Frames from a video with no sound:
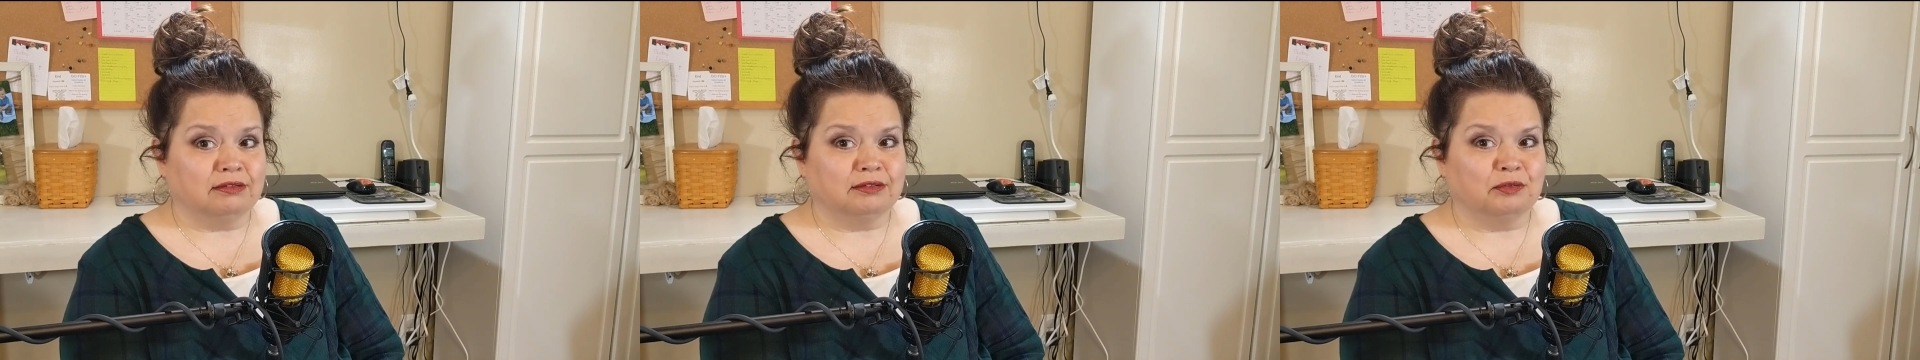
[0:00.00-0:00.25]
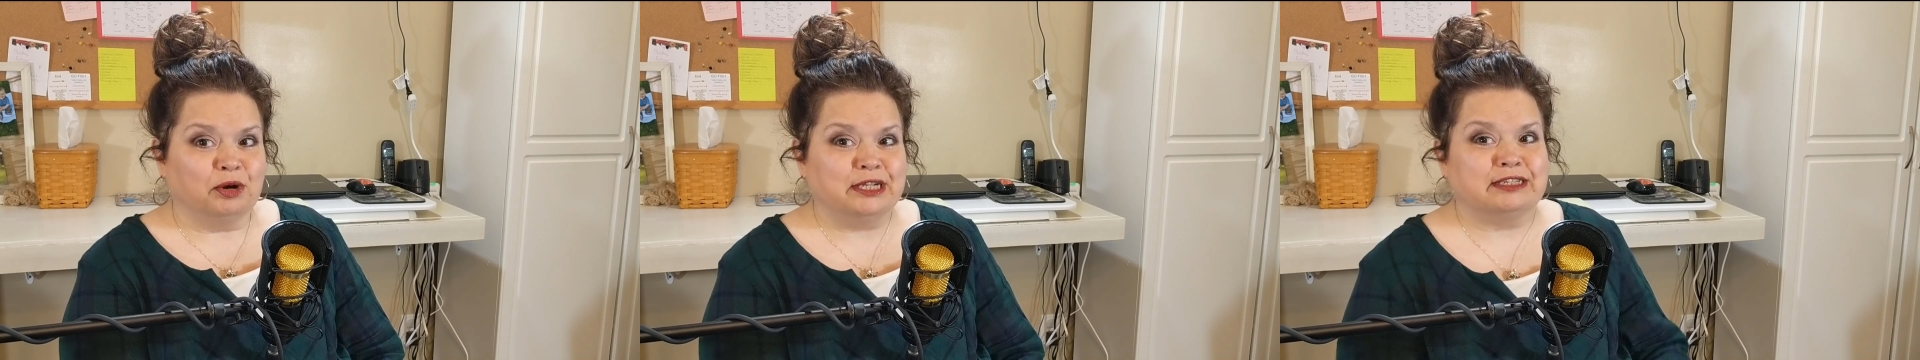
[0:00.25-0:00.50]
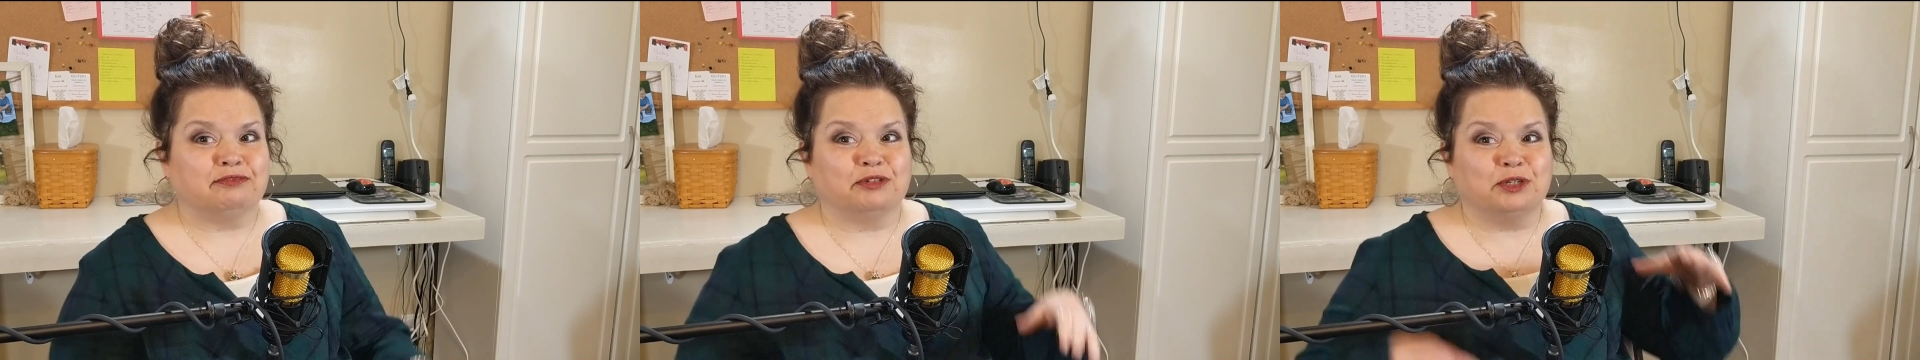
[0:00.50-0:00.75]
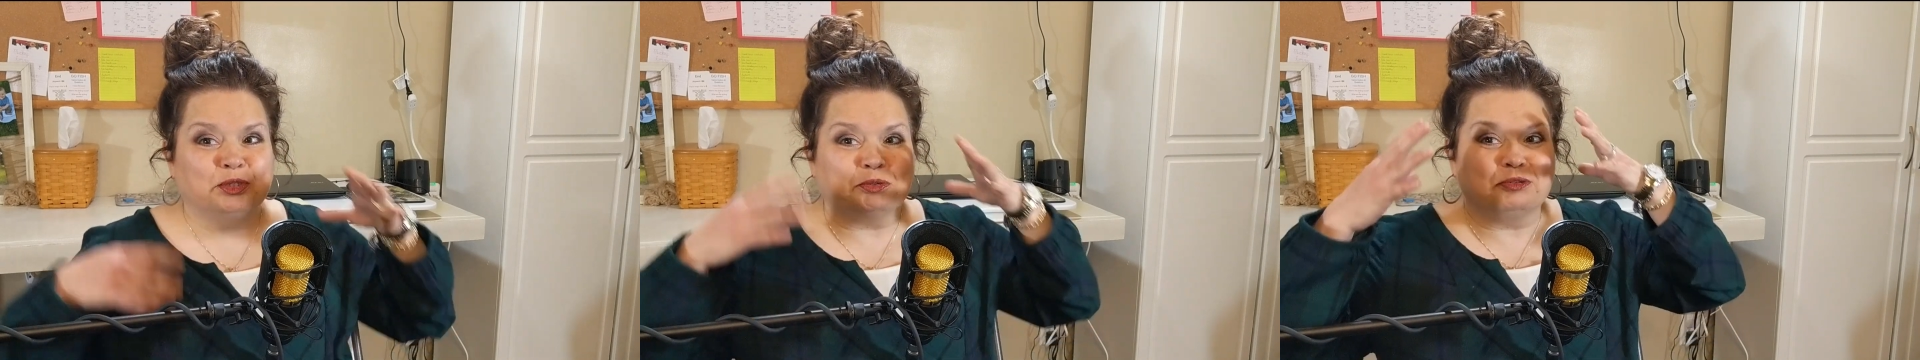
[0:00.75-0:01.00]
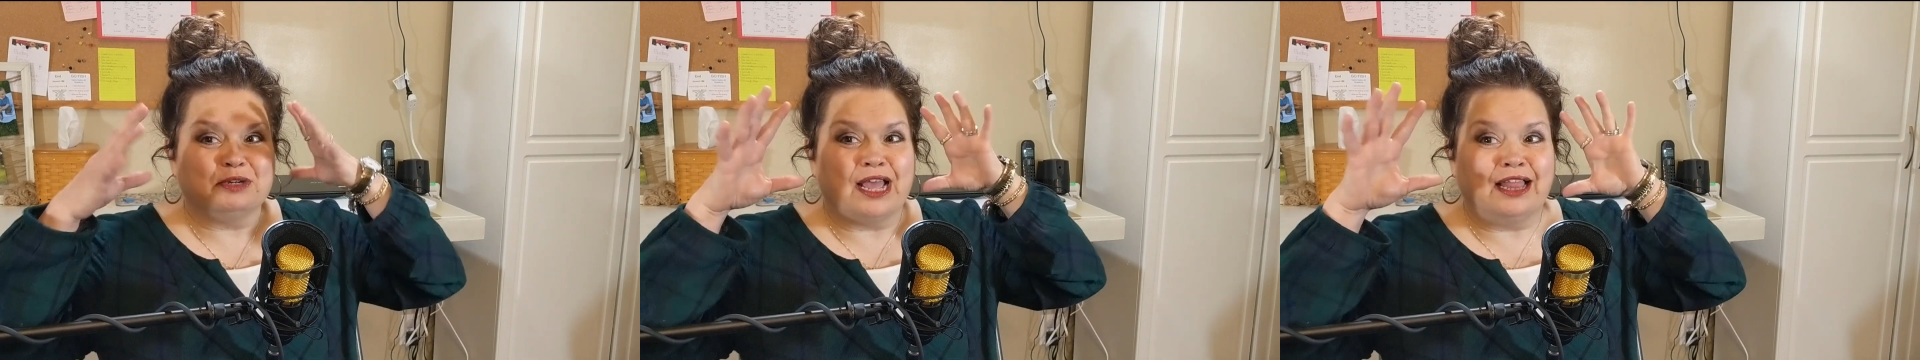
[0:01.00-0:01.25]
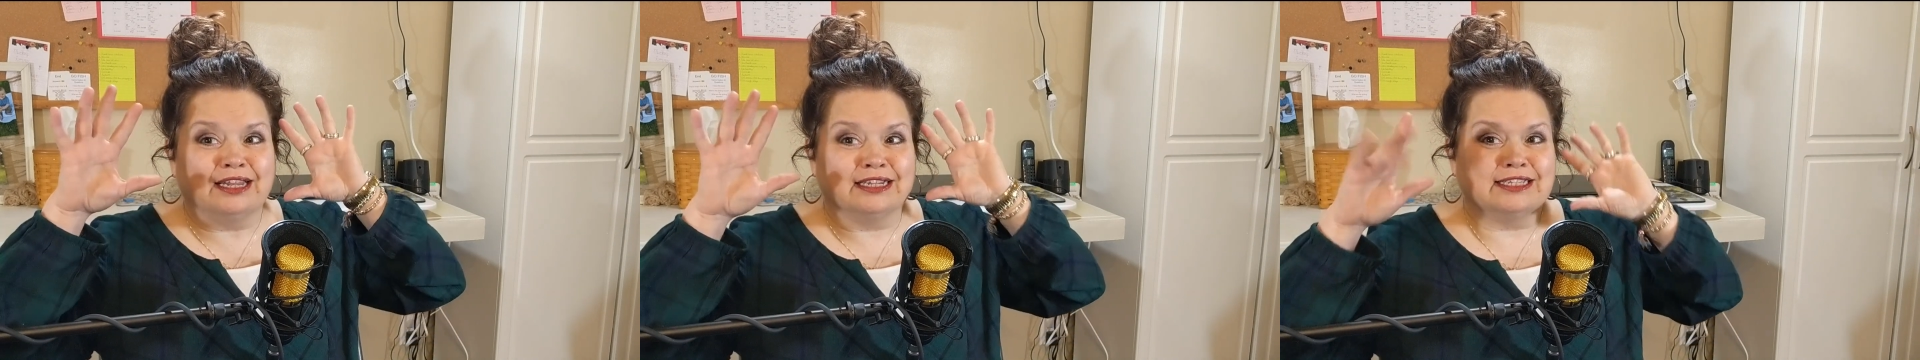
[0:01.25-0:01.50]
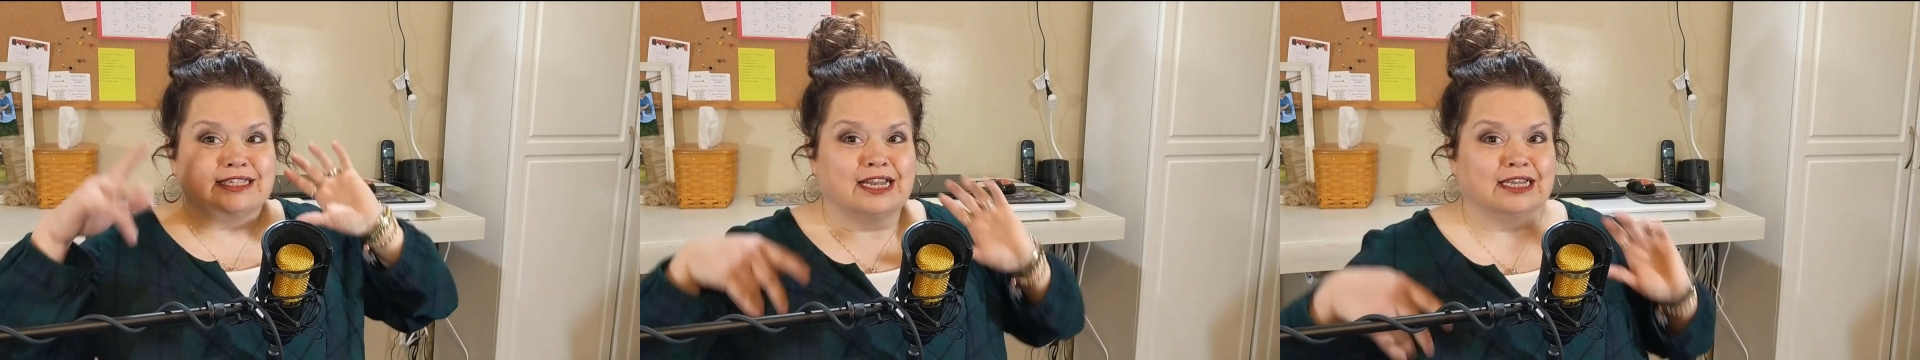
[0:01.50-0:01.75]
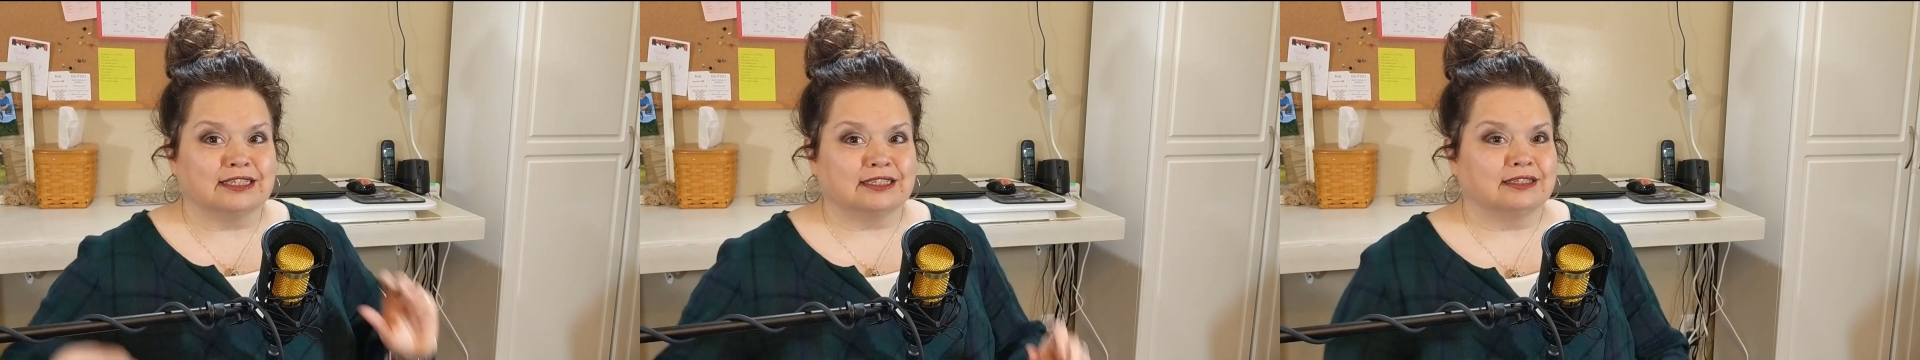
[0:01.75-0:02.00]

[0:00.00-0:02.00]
So what is it? Virtual reality is next.